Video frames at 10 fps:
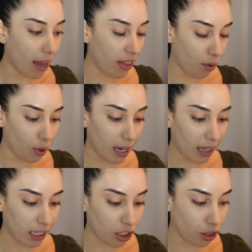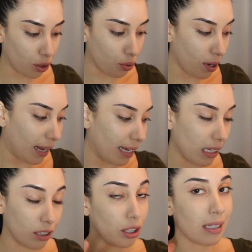And then what I like to do
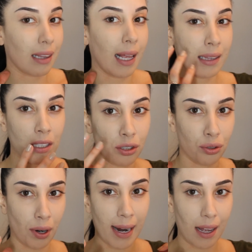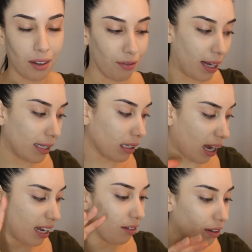is just let this dry on the face,
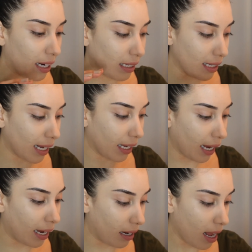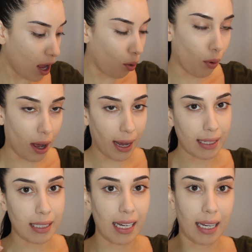kind of let it sink in while
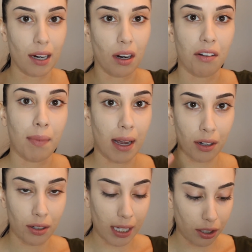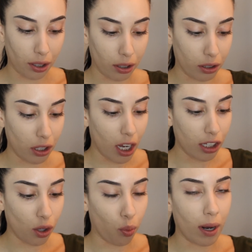I take care of my under eye circles.
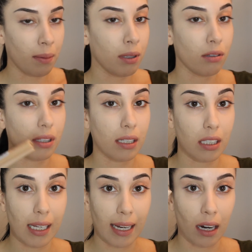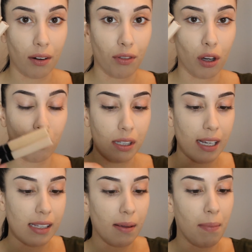So what I'm using to take care of those
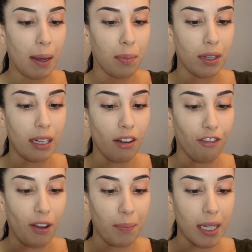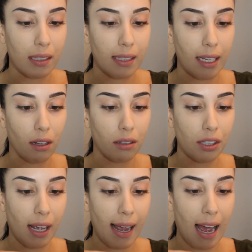is the Maybelline Fit Me
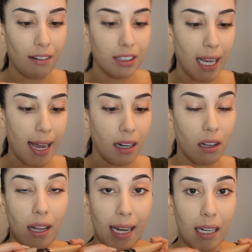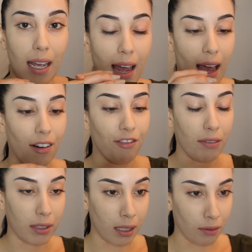Concealers. I have 10 light and
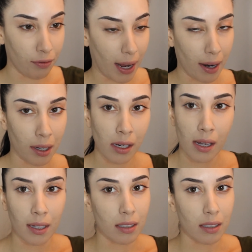15 fair.